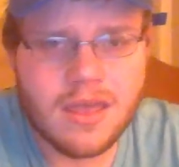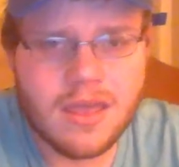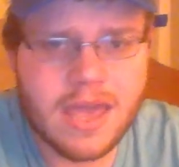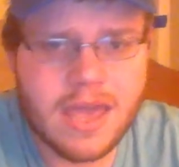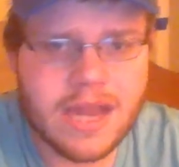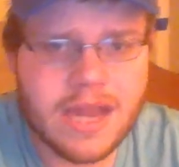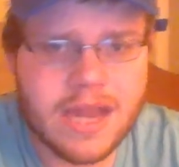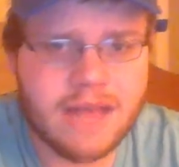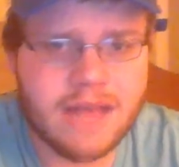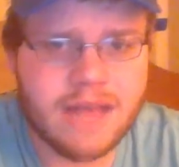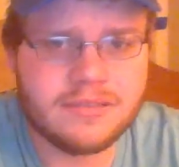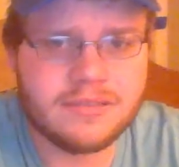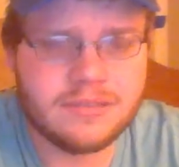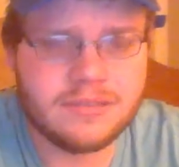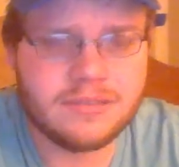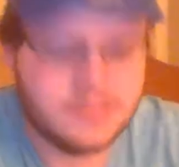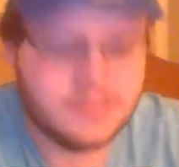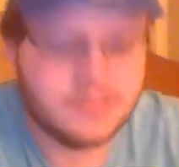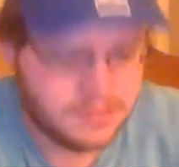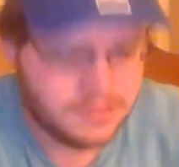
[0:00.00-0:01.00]
and I'll
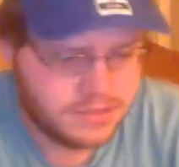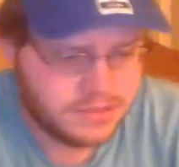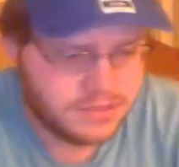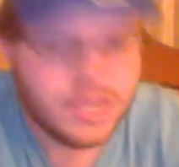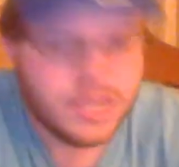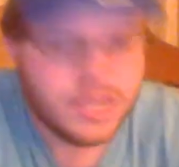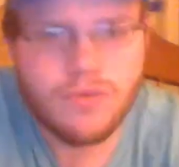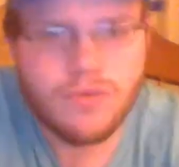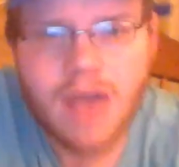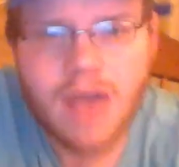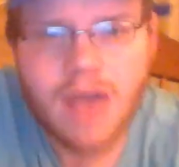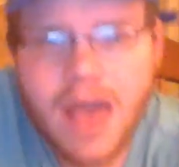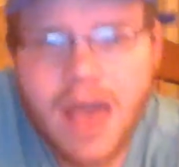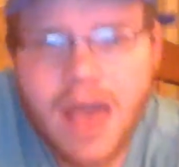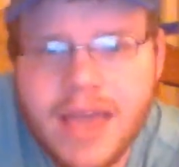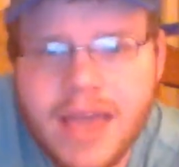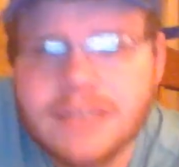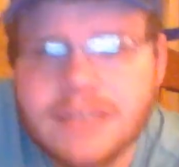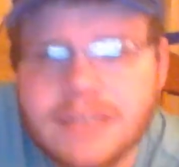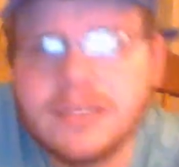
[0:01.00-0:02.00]
see you
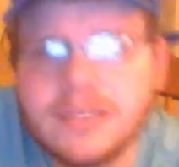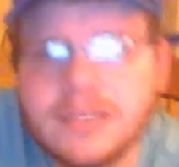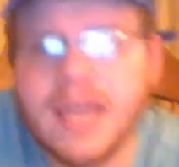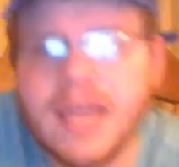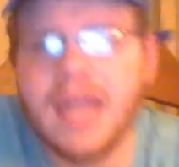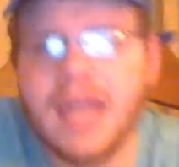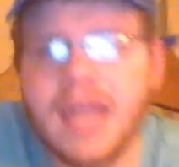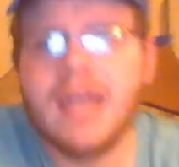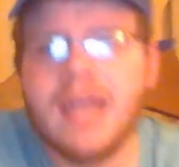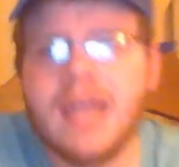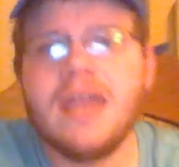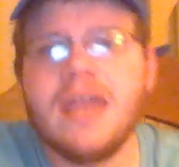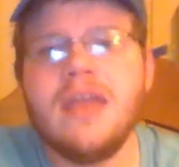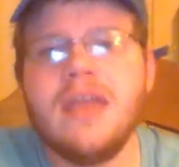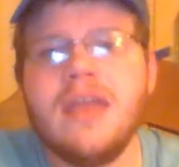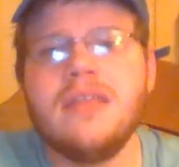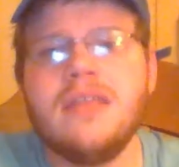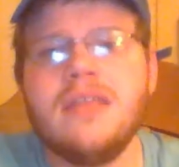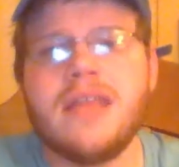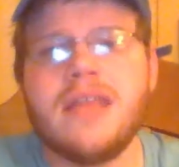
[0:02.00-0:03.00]
guys
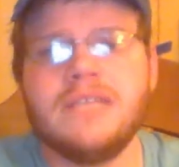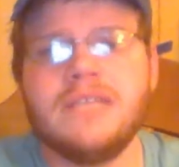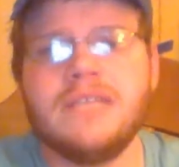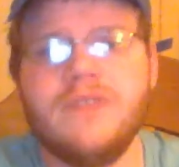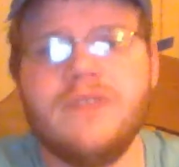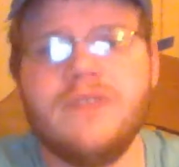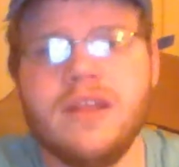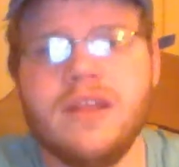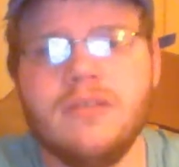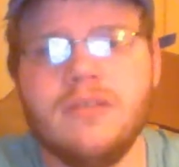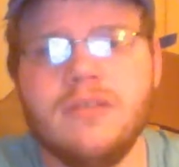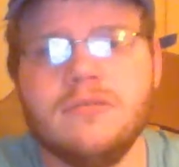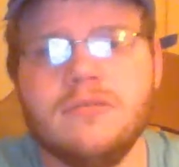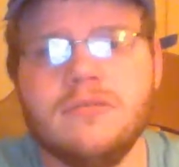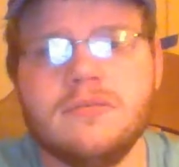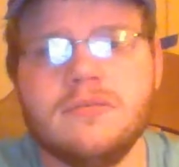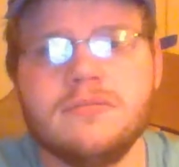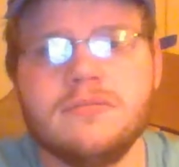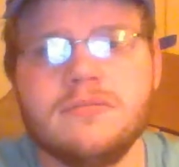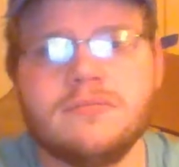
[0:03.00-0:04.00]
in the next video.
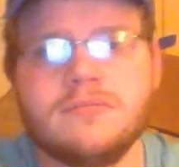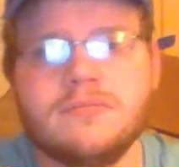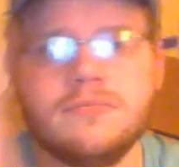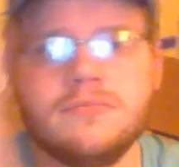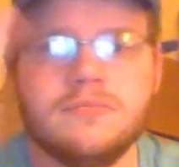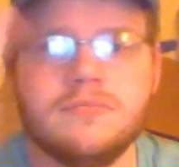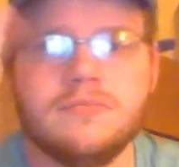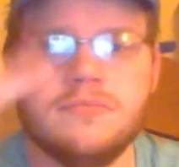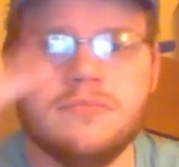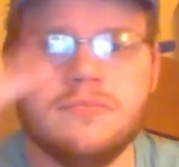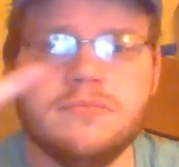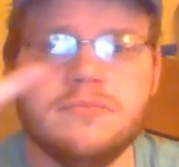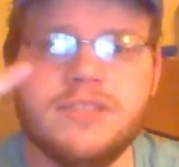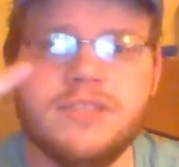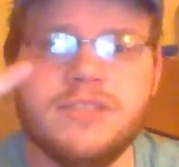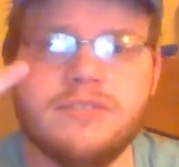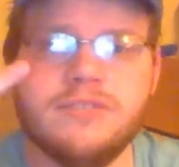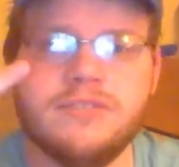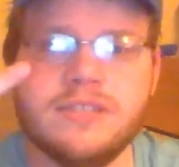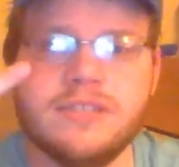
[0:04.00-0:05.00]

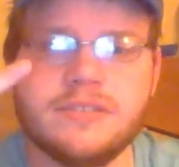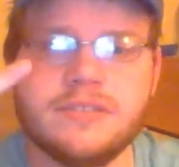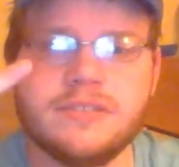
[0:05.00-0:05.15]
Deuces.